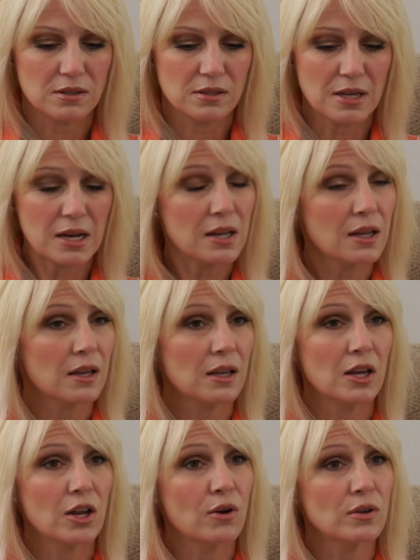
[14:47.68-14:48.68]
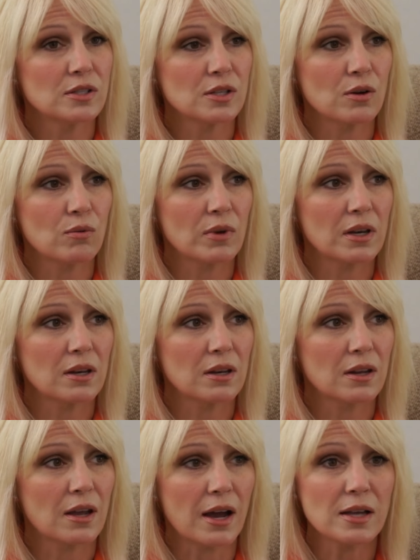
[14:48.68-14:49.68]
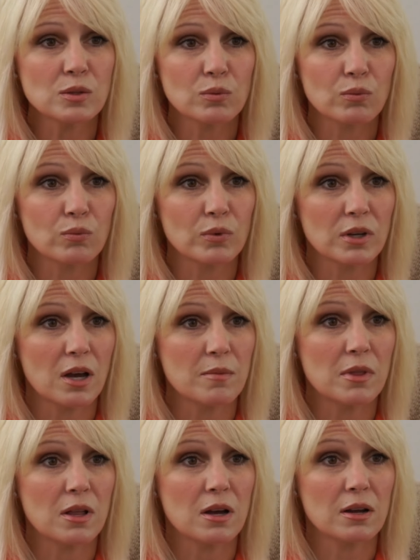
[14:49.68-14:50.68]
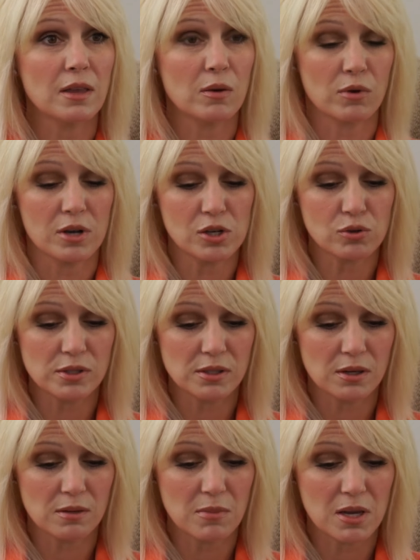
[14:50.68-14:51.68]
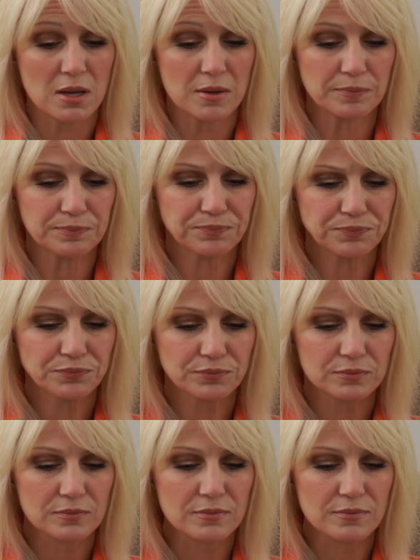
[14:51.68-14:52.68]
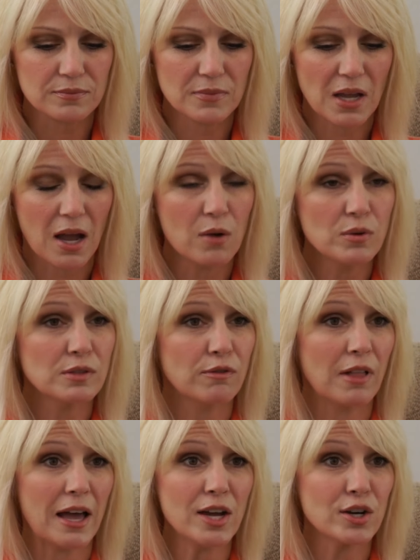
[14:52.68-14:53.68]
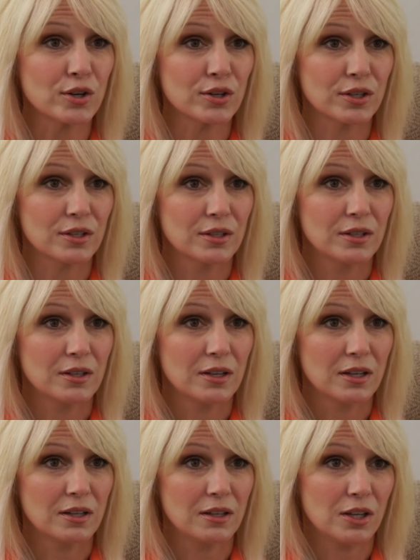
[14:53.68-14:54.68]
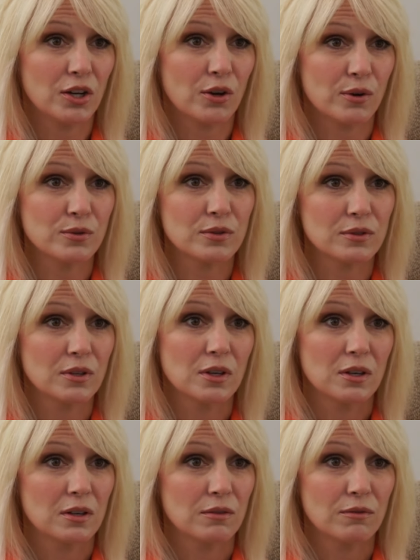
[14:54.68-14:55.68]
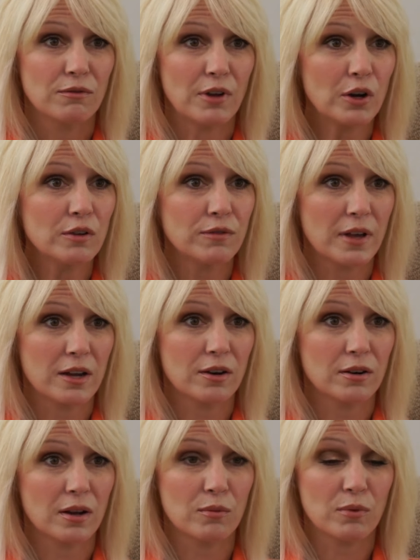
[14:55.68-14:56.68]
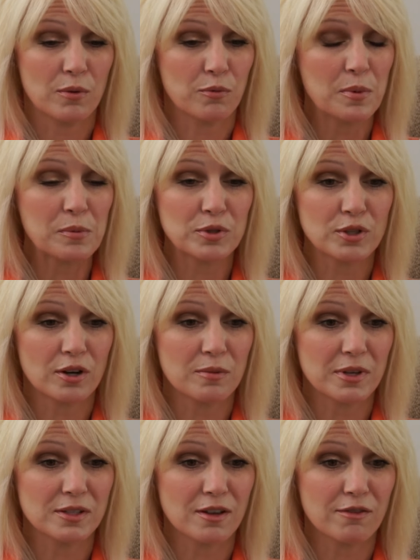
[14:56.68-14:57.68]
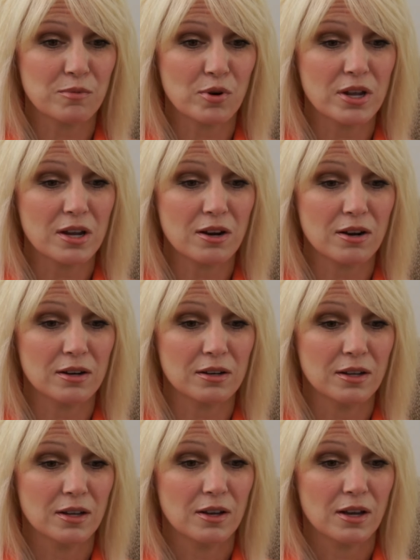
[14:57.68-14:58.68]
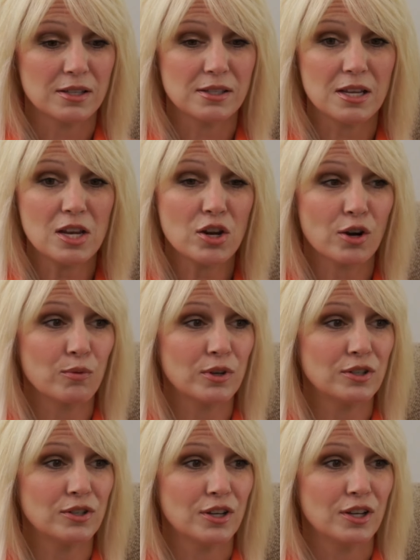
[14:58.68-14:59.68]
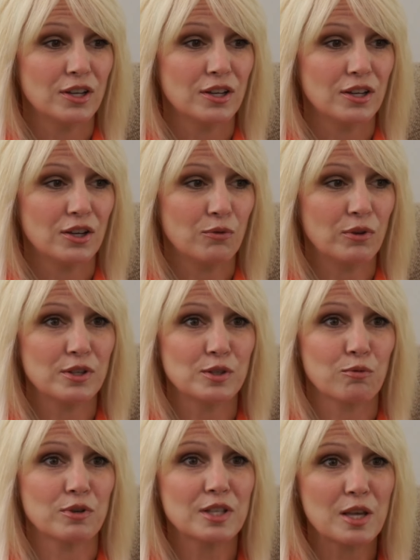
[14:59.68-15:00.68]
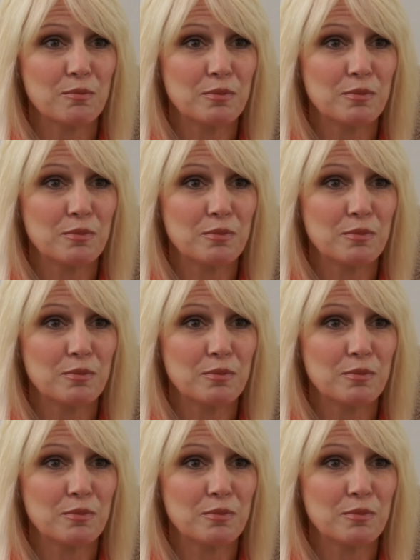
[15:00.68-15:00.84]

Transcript: dating, you know, and so when guys would come along that were interested in me, I was flattered. You know, I was very flattered. I remember starting my sophomore year, and a senior would with his risky